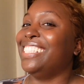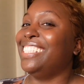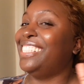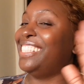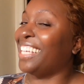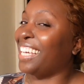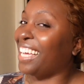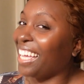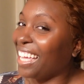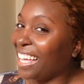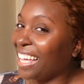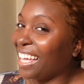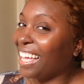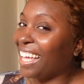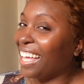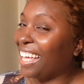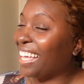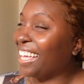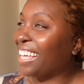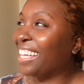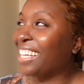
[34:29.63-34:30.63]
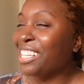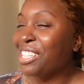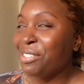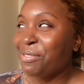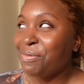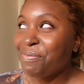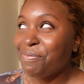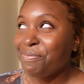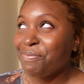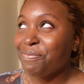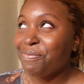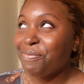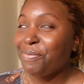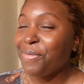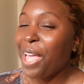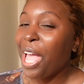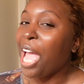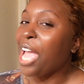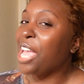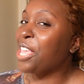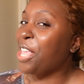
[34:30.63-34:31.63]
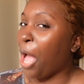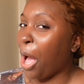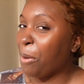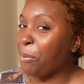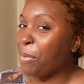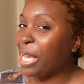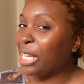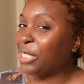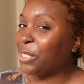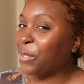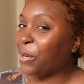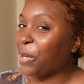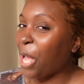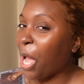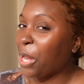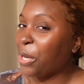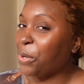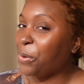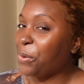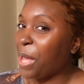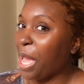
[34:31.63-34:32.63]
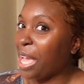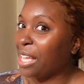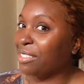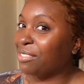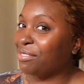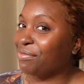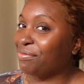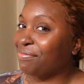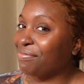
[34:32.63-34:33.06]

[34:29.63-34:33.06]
Duh. Y'all make sure y'all do that.